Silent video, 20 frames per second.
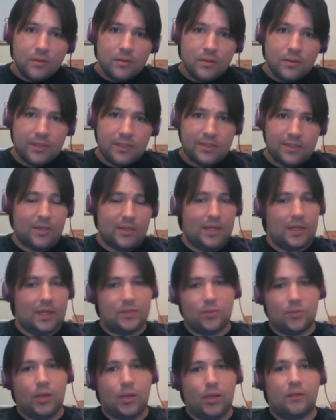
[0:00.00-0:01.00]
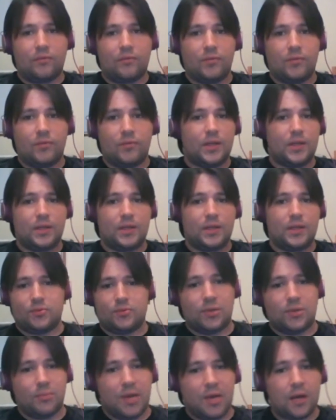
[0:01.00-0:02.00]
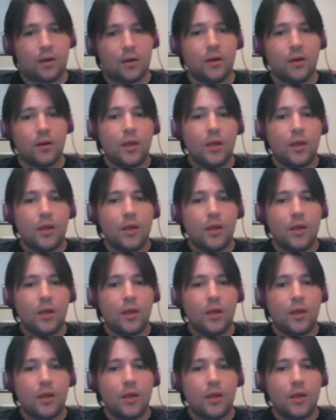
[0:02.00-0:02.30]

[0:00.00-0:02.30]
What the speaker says: unless you got a 12, and then it doesn't really matter.